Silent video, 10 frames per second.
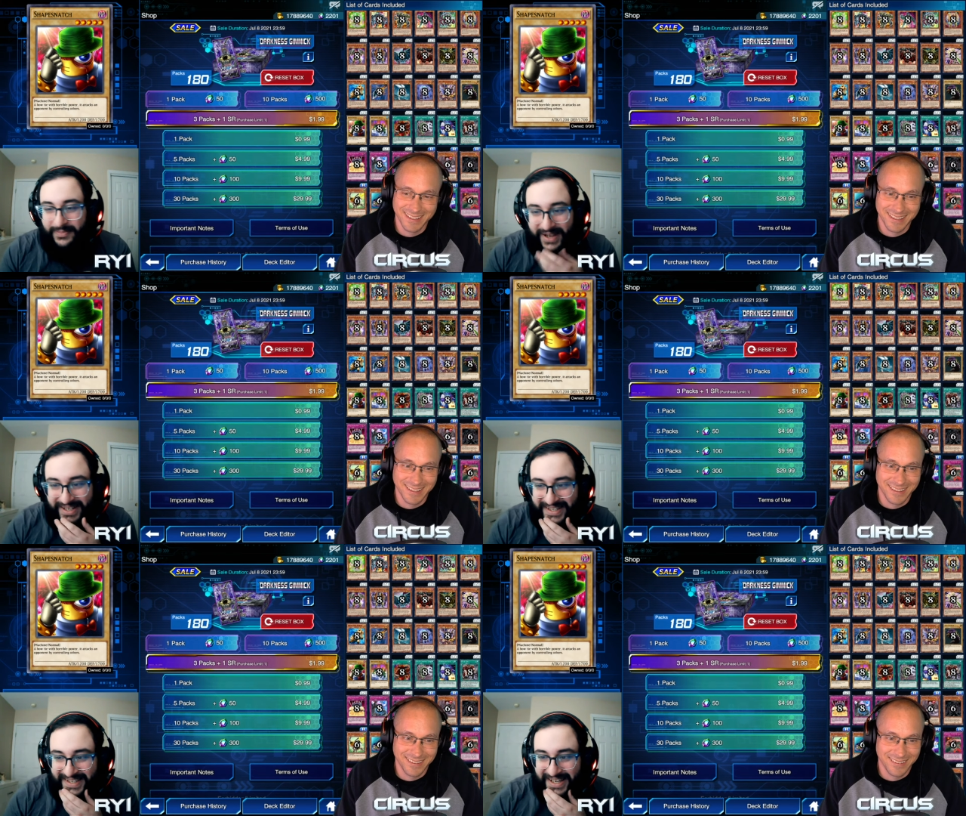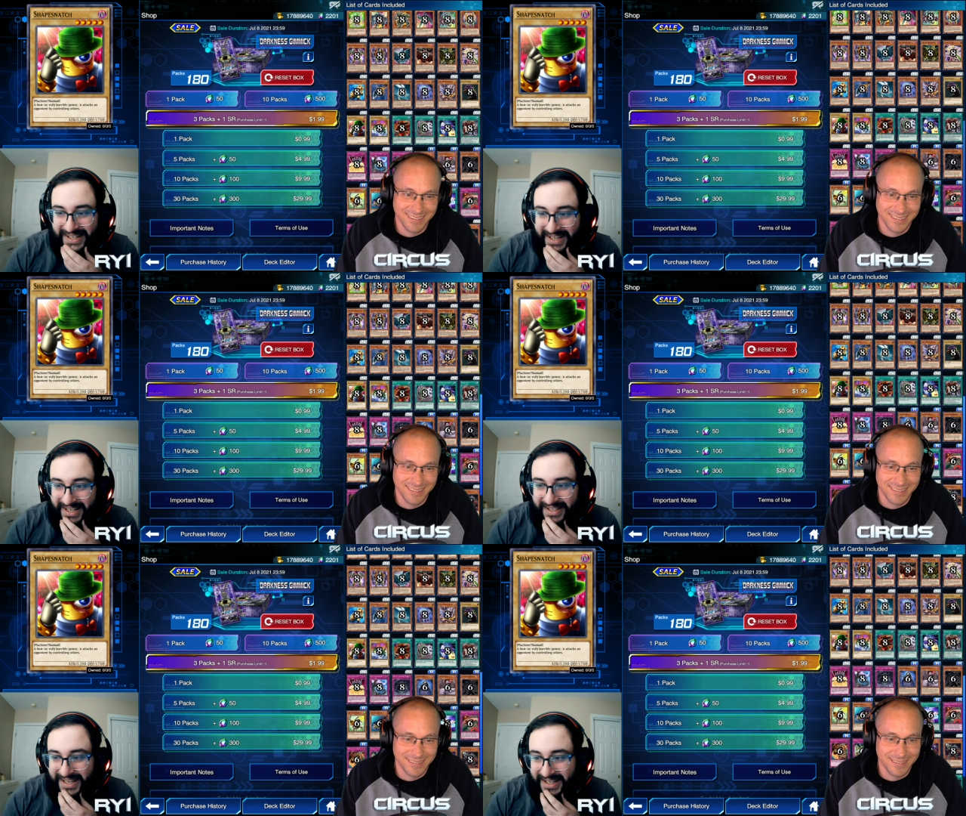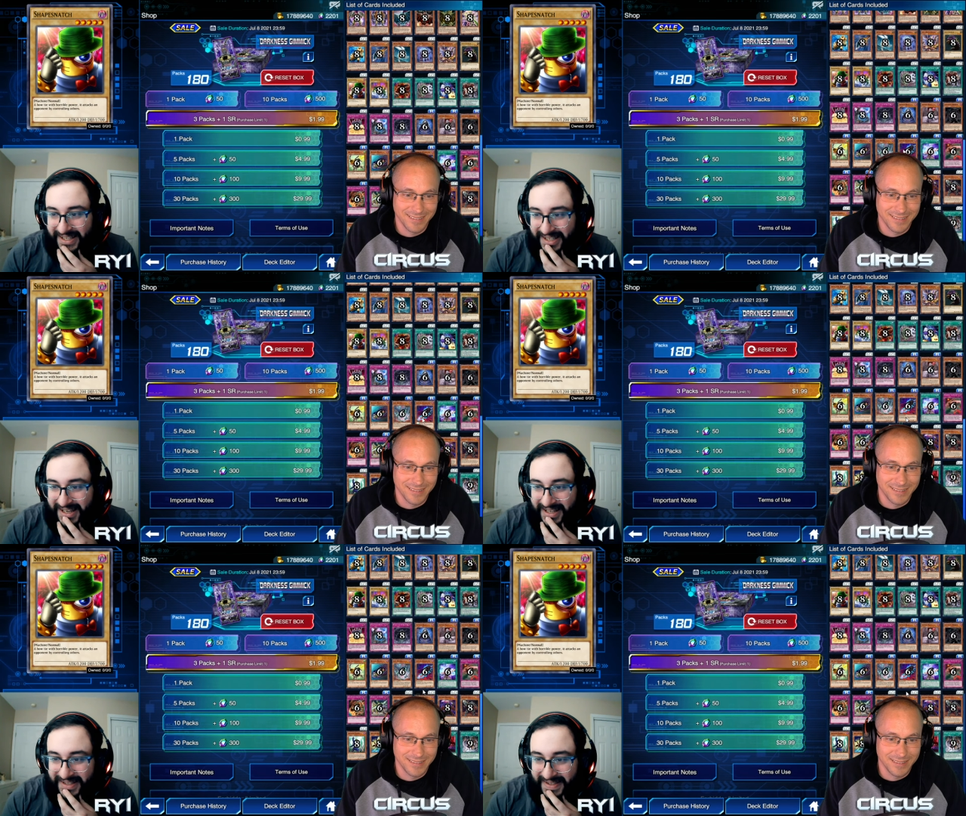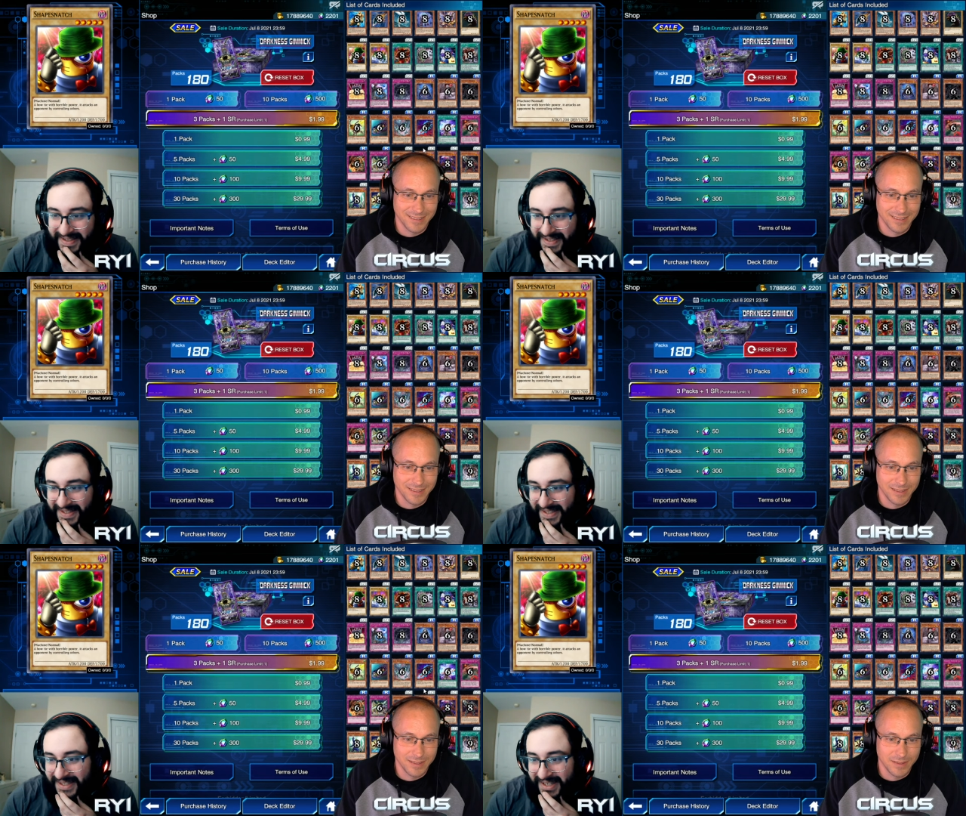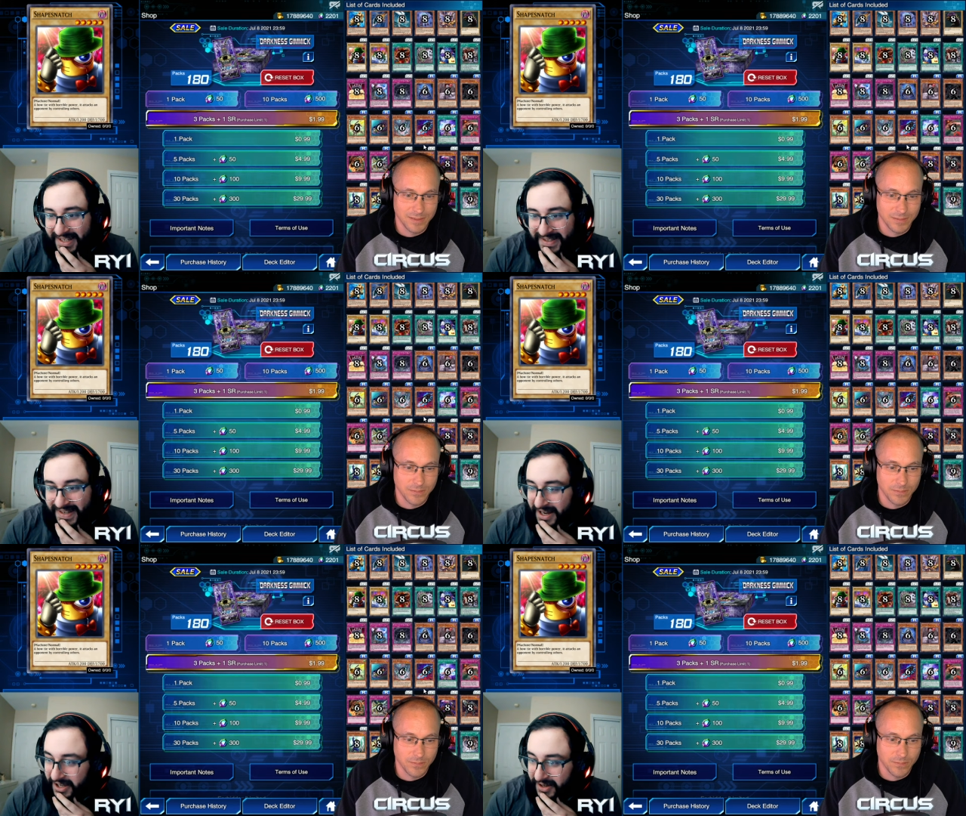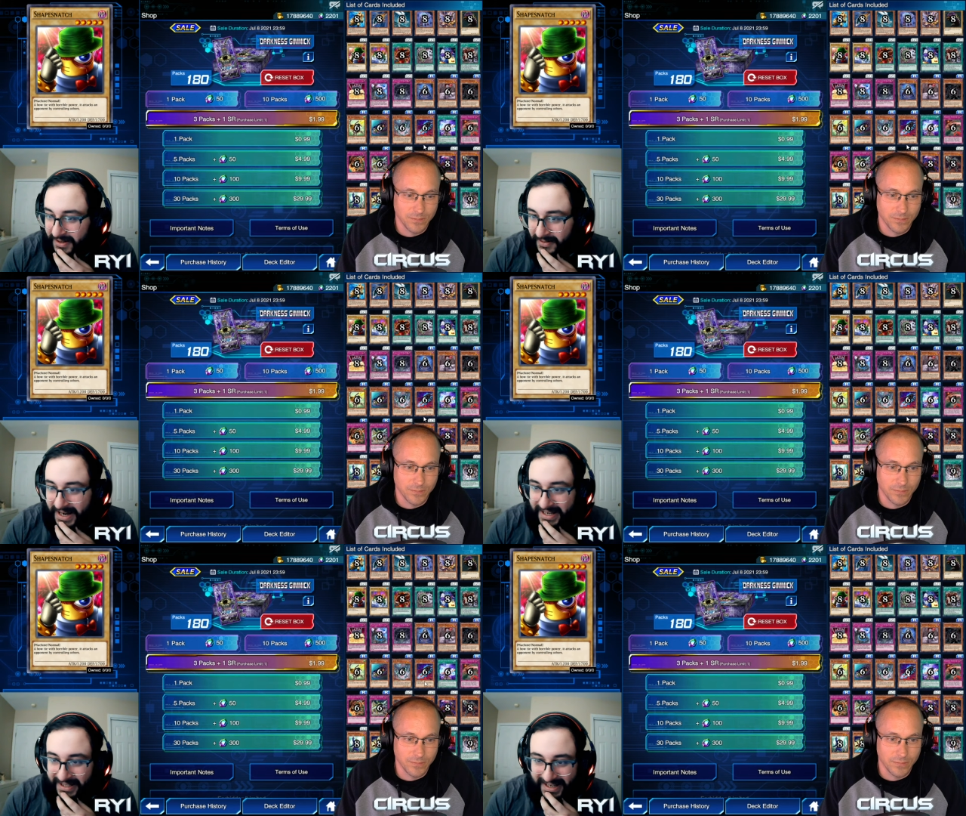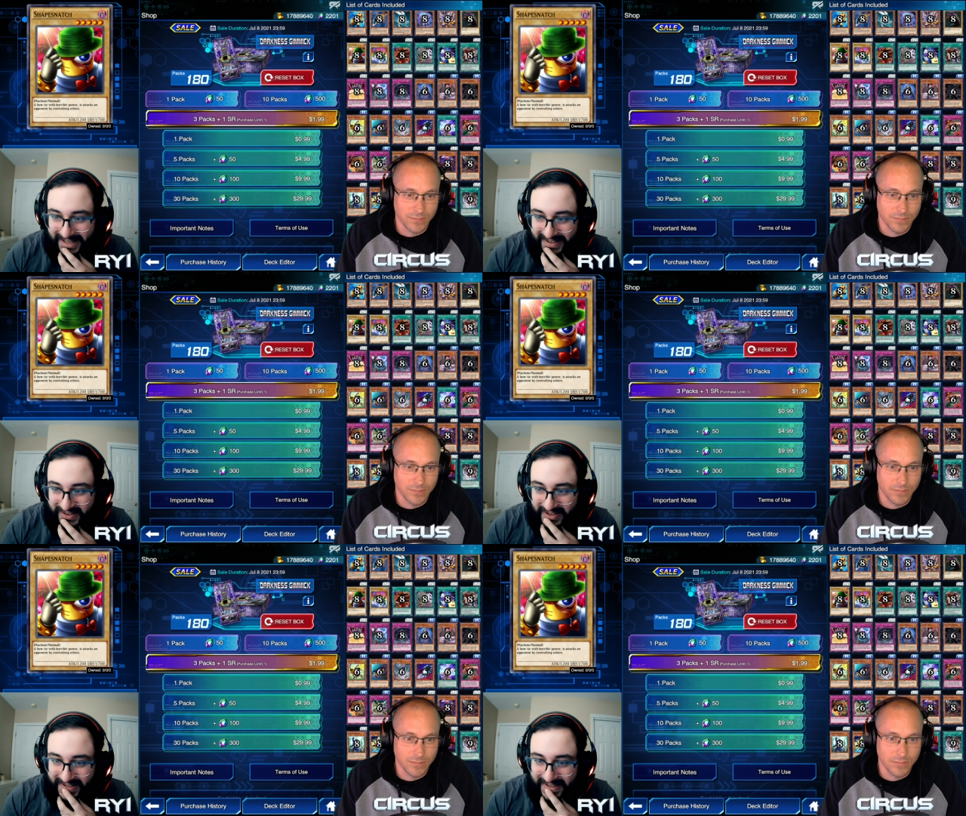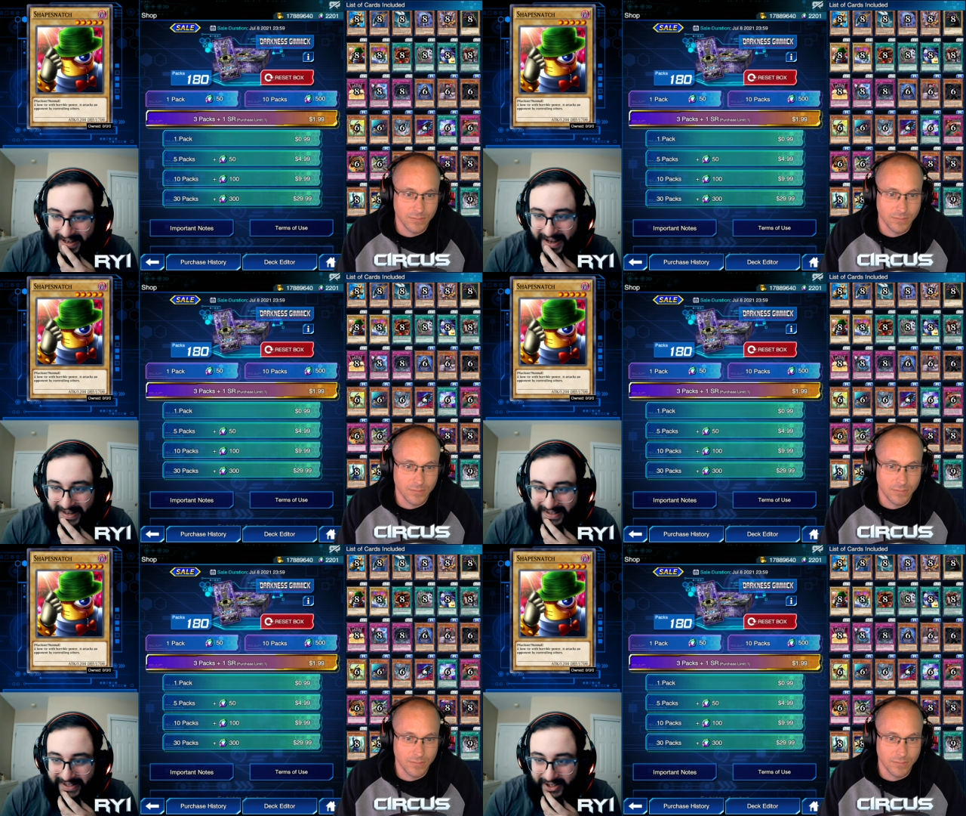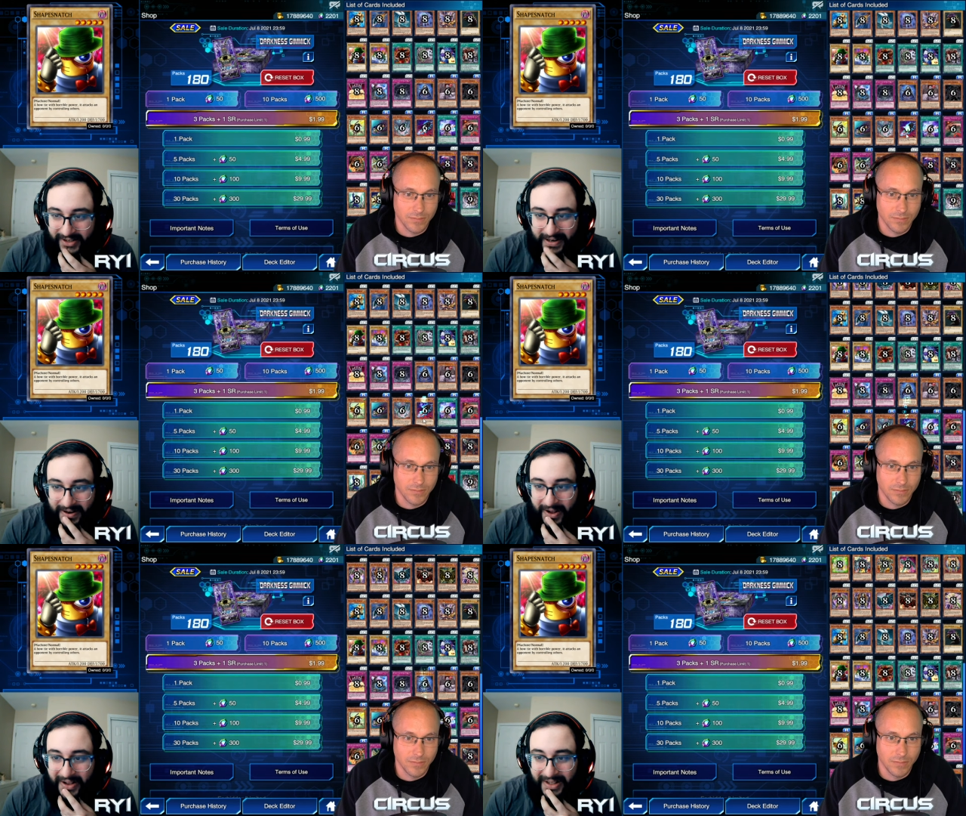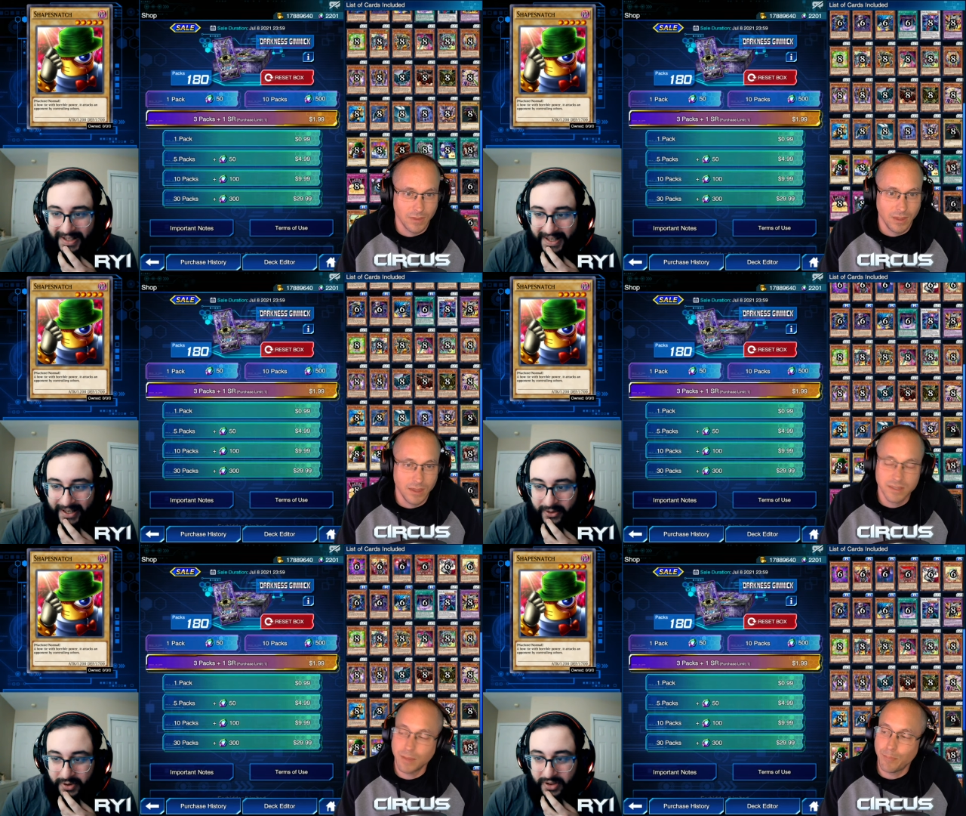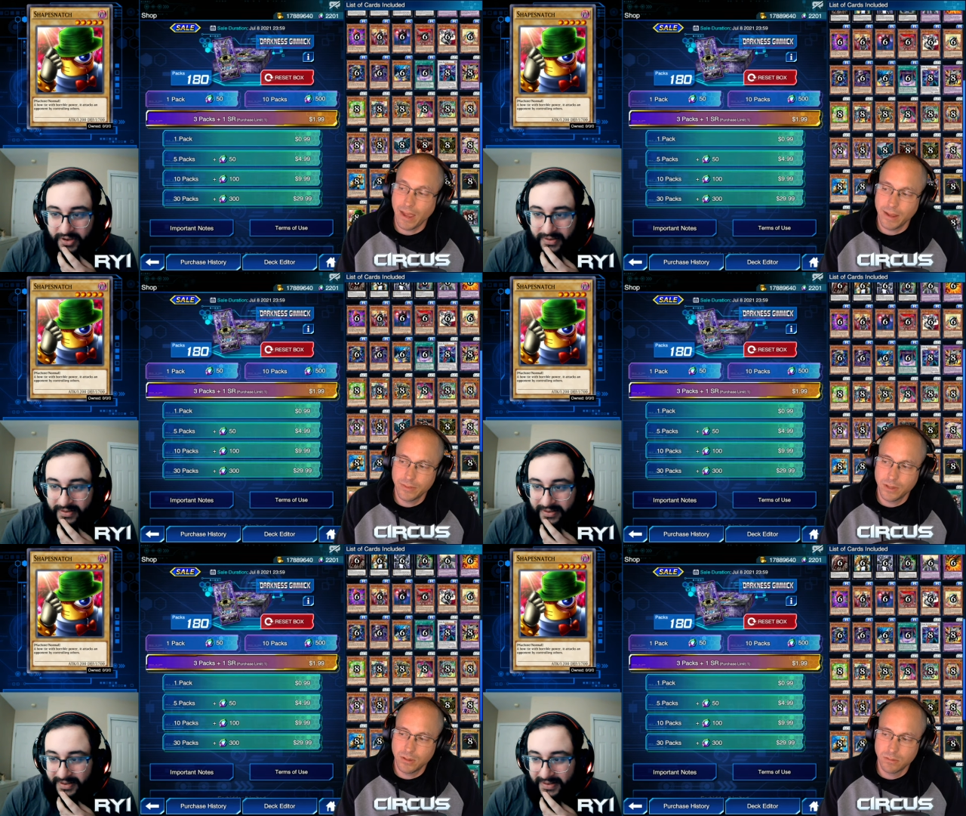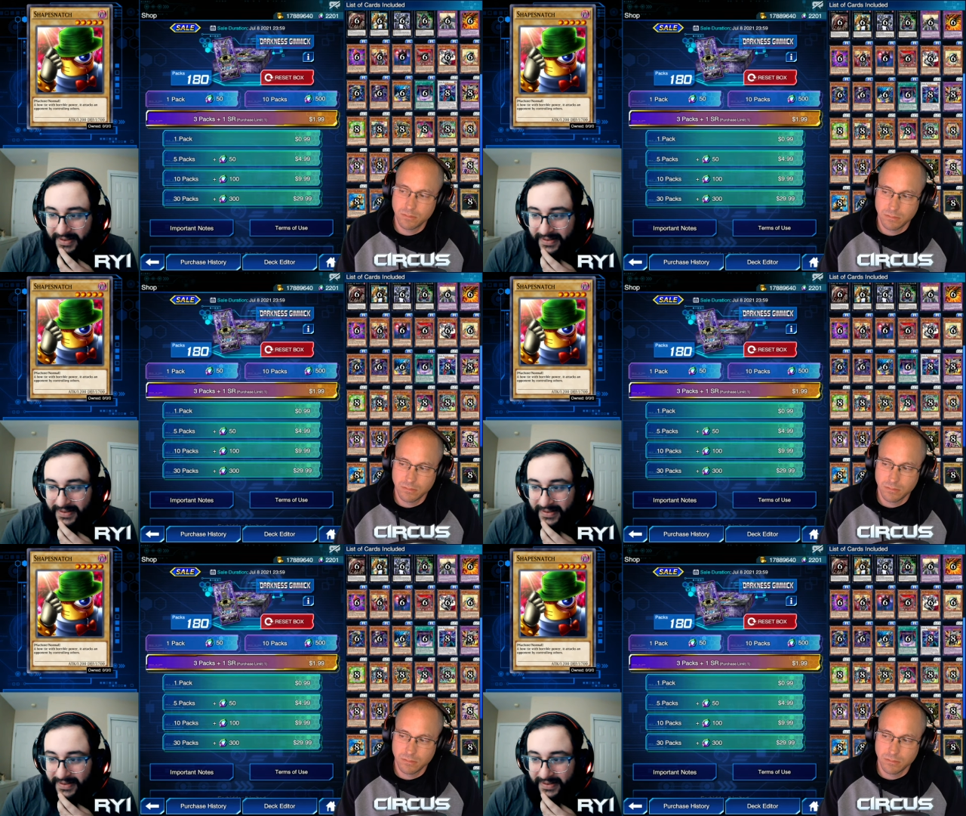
Speaker 1: box, it it it it it's not good, right? Like, it's just not good at all.
Speaker 2: Is uh, it bad the... though?